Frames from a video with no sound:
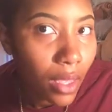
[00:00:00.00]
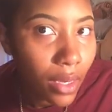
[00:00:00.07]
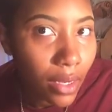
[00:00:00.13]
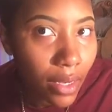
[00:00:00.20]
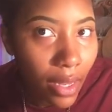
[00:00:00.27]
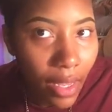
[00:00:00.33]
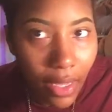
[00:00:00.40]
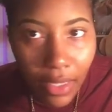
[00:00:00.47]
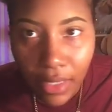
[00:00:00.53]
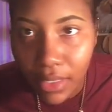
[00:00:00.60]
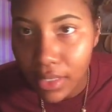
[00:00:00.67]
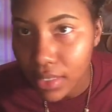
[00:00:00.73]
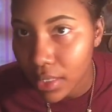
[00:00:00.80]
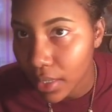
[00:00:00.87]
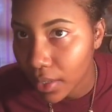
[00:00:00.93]
And
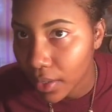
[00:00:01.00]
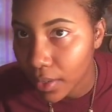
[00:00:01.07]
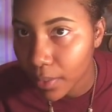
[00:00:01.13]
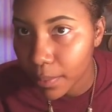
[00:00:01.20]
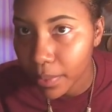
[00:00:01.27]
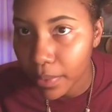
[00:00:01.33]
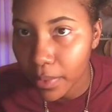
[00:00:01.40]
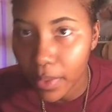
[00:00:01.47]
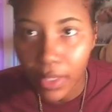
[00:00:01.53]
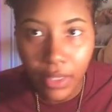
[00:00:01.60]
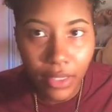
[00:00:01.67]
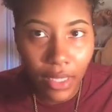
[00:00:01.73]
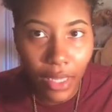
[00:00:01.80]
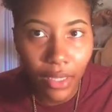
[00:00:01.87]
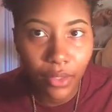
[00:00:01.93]
that's simple as
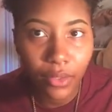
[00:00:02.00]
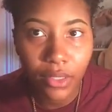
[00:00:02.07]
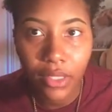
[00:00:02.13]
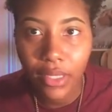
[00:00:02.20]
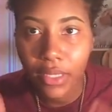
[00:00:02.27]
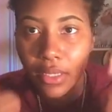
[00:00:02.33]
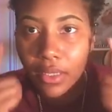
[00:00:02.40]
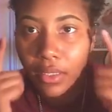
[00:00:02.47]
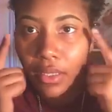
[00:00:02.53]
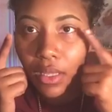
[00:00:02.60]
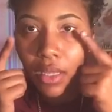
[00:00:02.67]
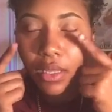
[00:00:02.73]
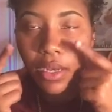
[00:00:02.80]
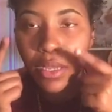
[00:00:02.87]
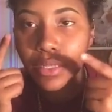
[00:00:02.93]
that. You see,
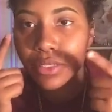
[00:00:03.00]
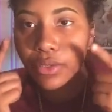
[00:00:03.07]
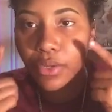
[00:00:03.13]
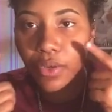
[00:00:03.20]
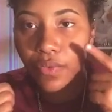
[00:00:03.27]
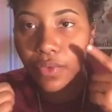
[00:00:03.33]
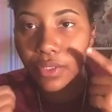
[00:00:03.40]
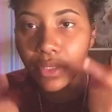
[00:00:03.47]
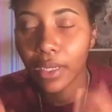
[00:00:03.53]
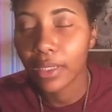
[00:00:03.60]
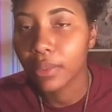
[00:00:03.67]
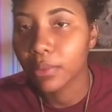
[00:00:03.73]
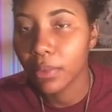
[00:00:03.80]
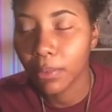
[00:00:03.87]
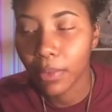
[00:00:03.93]
they two different
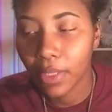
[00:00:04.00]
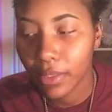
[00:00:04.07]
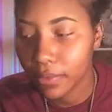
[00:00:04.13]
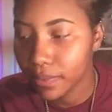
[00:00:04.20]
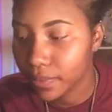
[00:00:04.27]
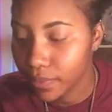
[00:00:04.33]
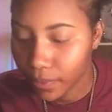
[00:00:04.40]
shapes, but me,